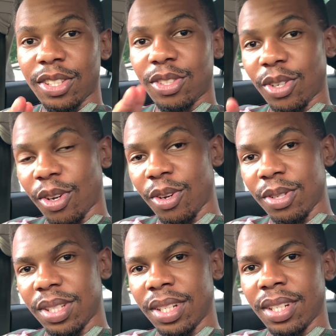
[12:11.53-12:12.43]
to
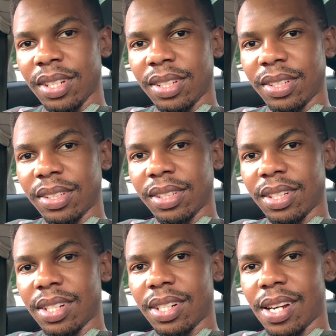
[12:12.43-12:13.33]
close it
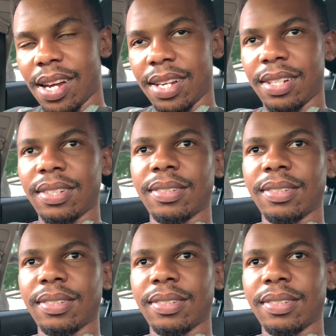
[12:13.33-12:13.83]
all right